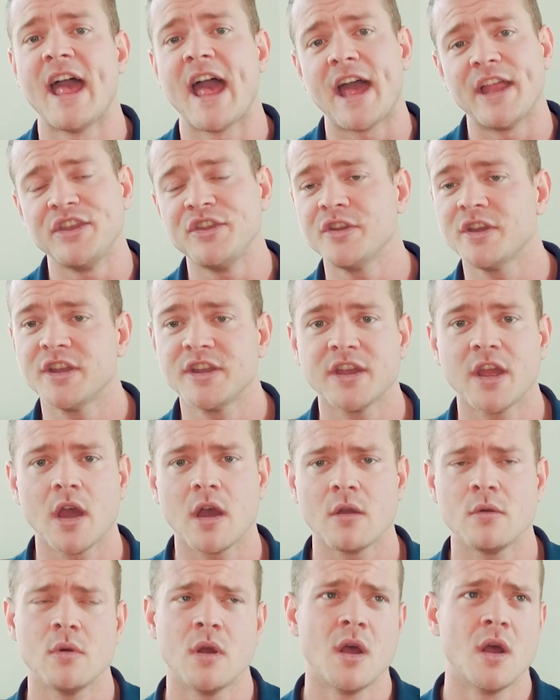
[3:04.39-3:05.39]
And you're going to
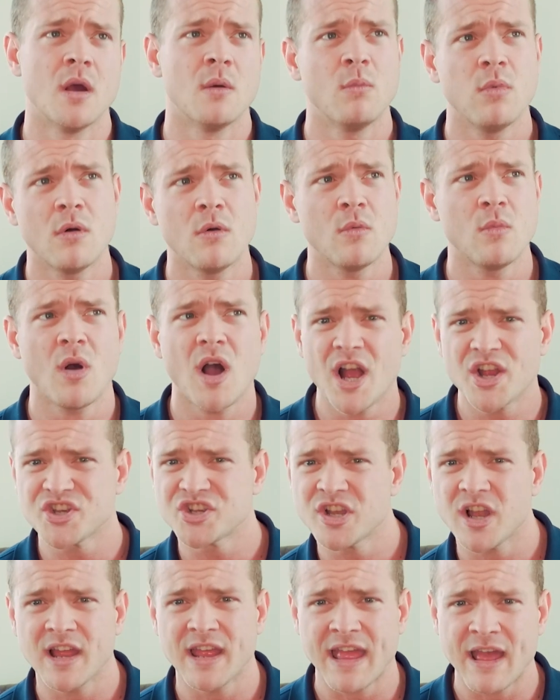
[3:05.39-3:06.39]
go, well, why
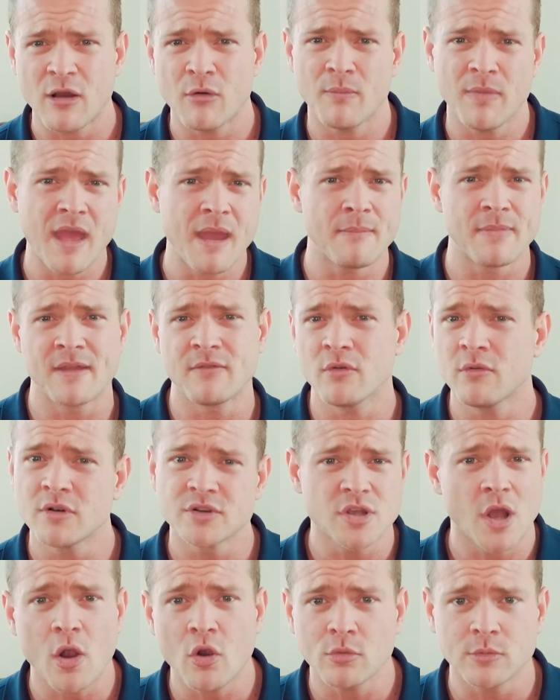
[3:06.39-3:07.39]
should I help them? They're
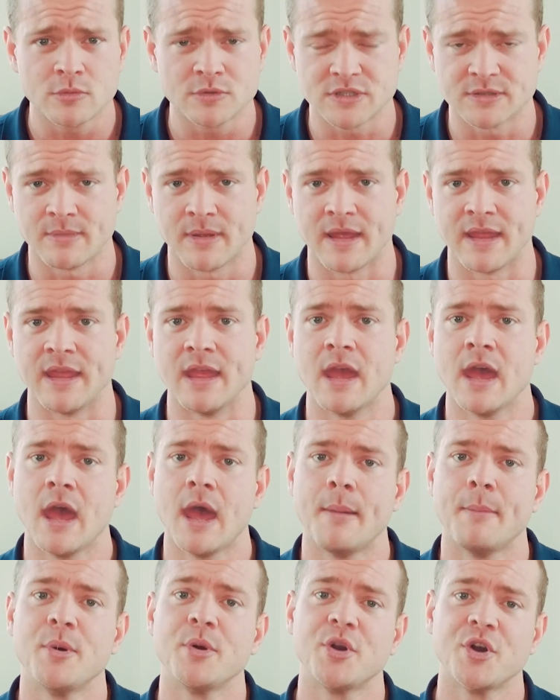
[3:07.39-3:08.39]
always horrible to me.
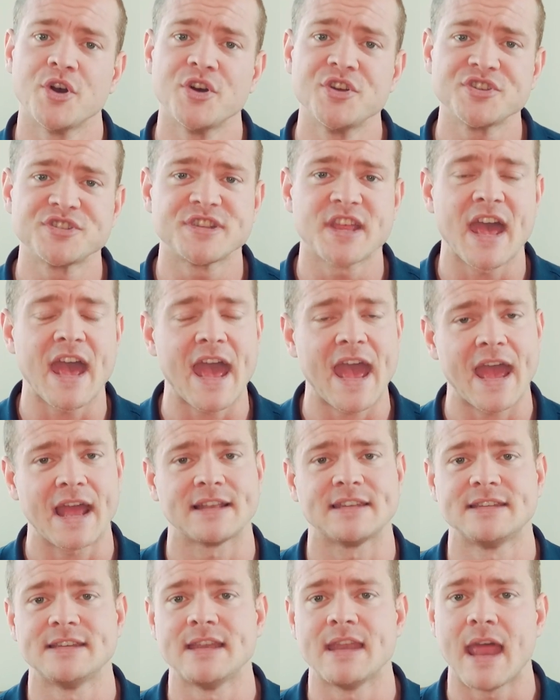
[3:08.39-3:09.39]
Because they're
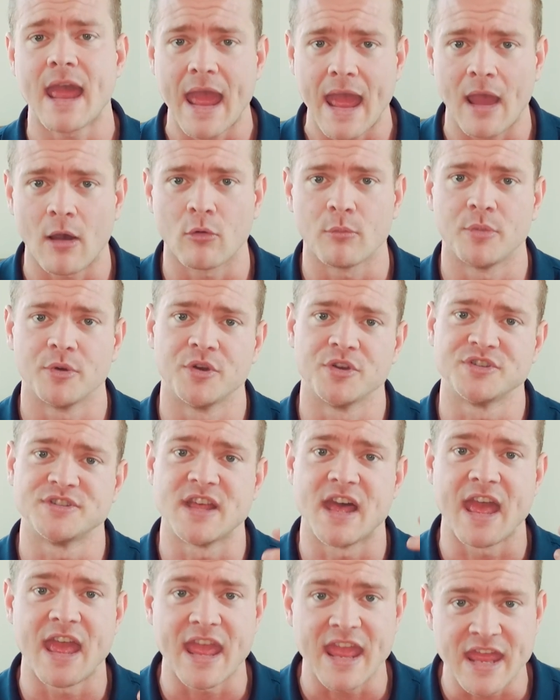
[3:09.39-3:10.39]
acting out, because
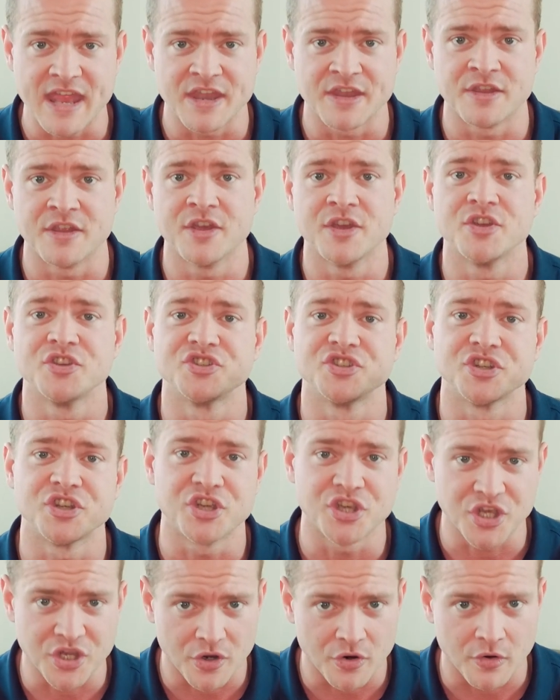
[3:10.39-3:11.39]
they're
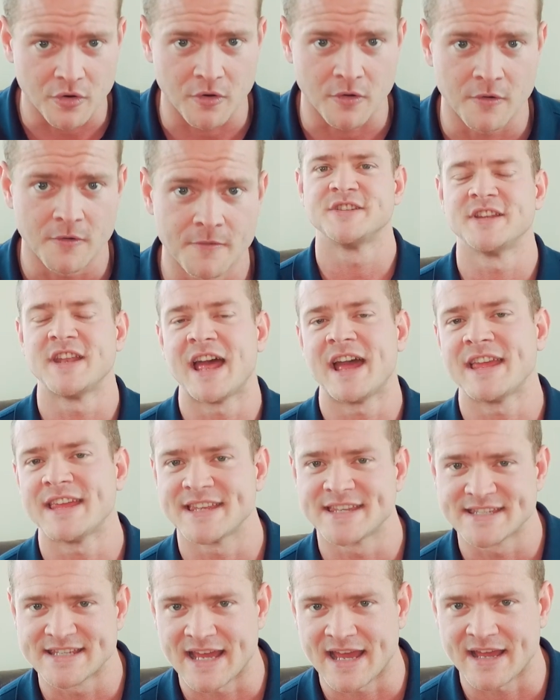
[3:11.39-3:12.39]
insecure. So now
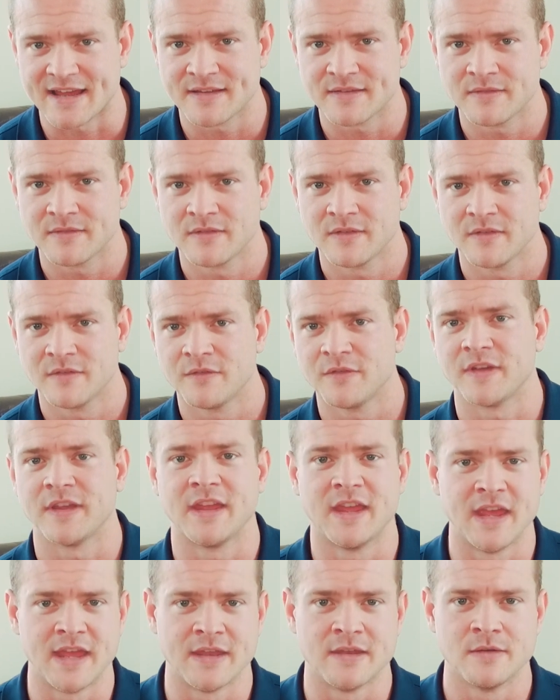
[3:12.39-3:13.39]
you're sat
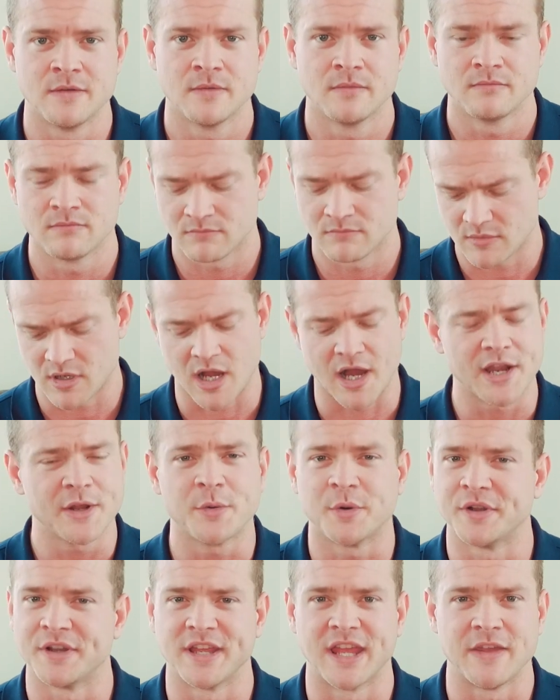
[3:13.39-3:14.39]
thinking, I
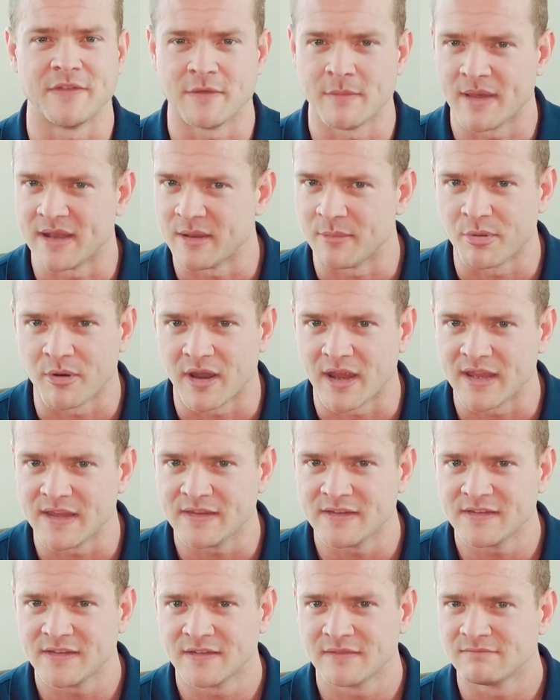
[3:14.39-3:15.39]
don't want to give him any
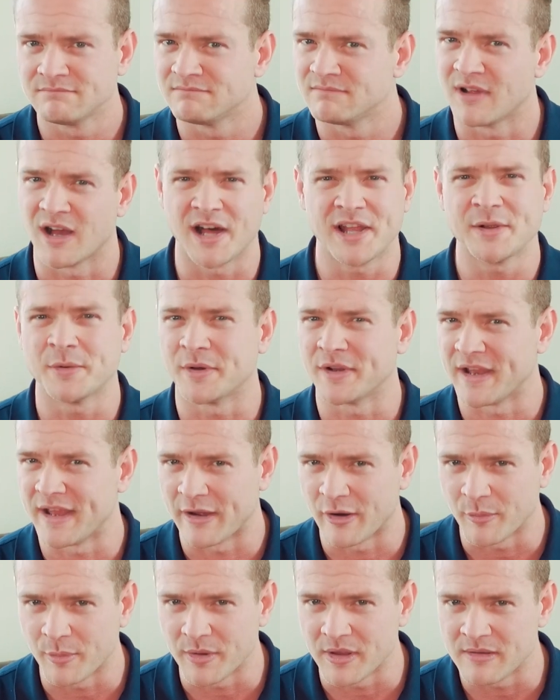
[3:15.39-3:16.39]
praise. I don't want to
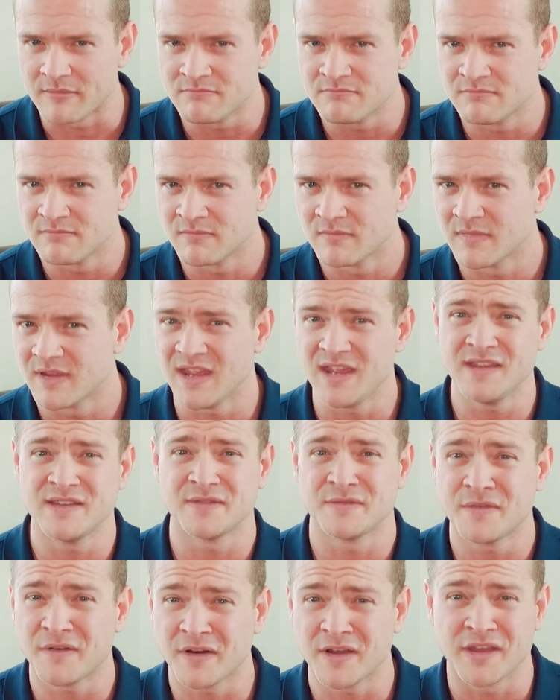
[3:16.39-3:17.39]
help him. He's
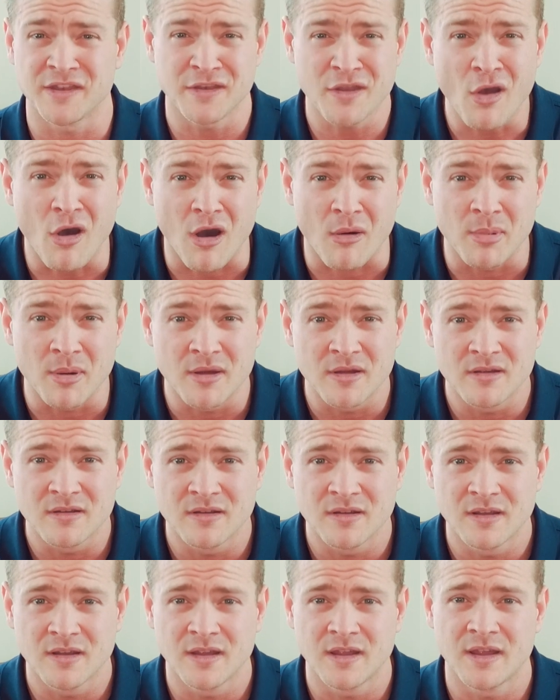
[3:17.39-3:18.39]
a fucking knob.
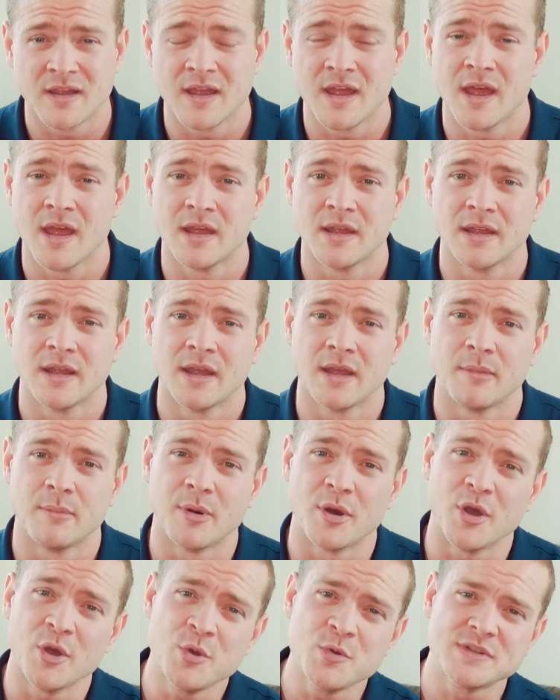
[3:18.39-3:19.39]

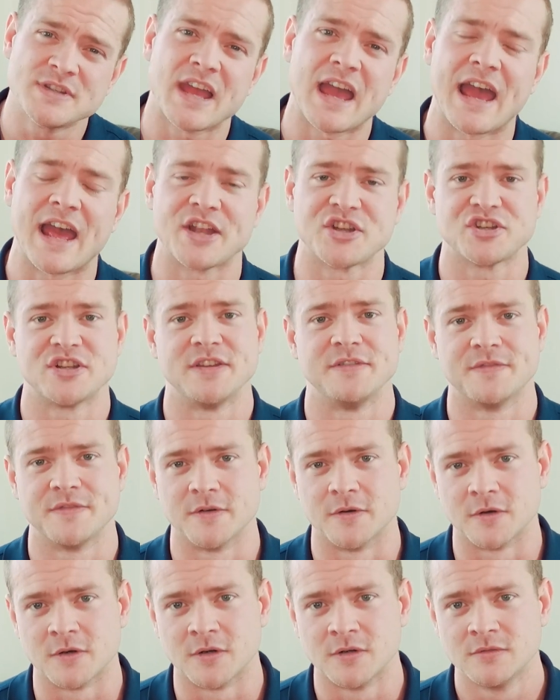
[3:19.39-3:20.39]
But who's it actually
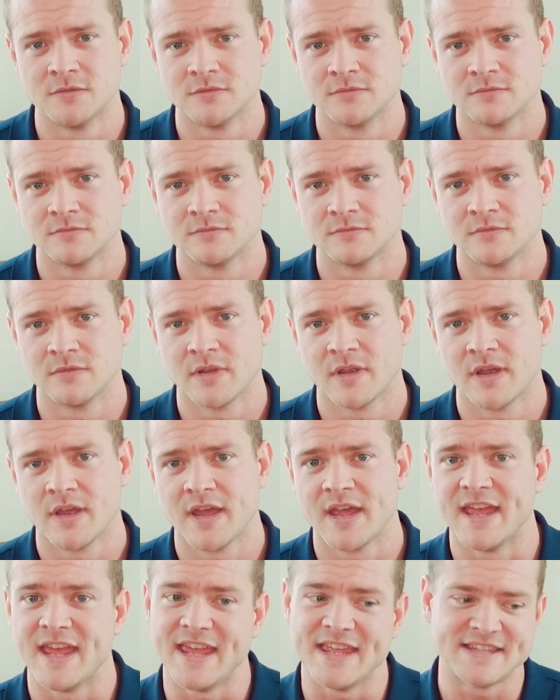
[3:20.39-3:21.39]
for?
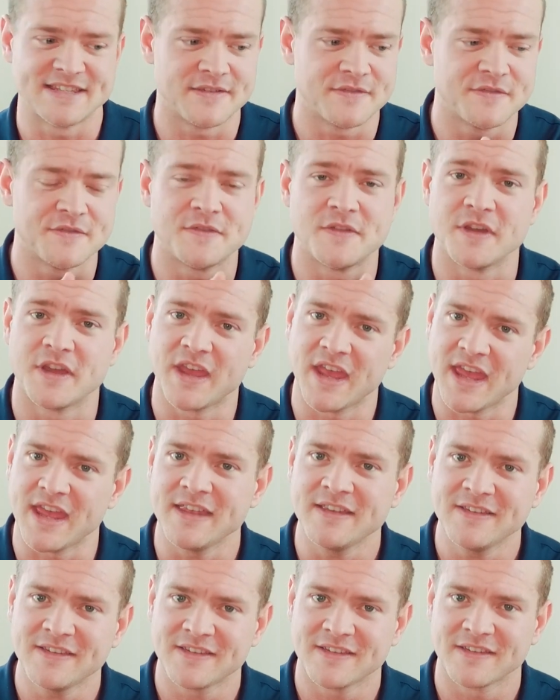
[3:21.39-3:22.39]
Is it for the
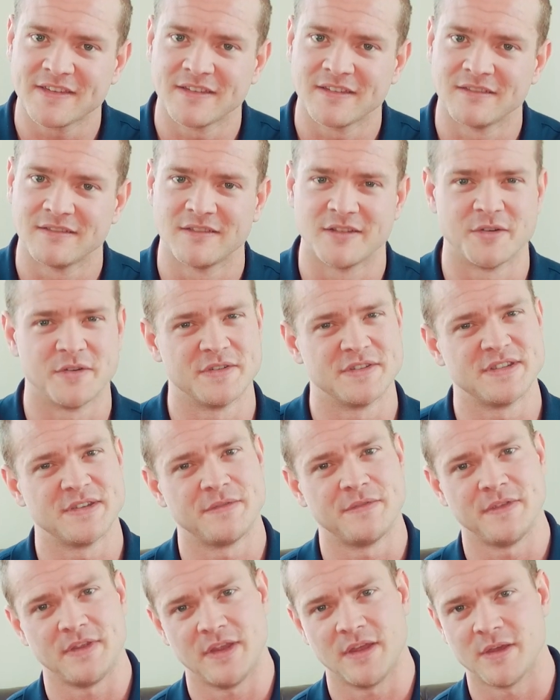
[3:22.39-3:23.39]
kids or is
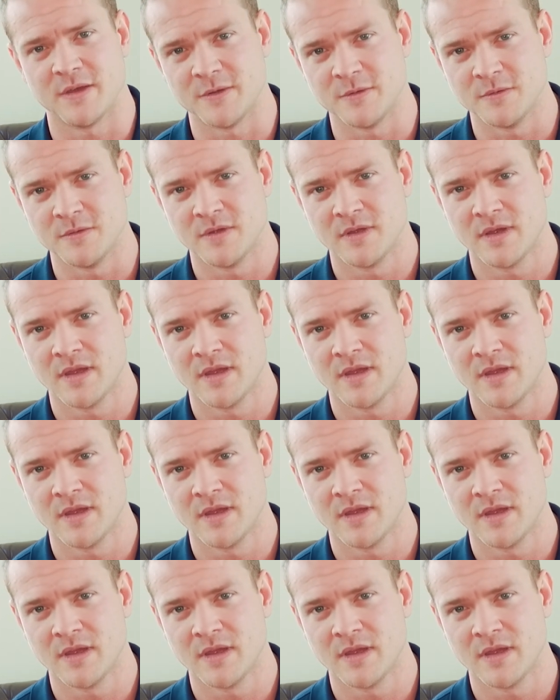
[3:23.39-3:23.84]
it for you?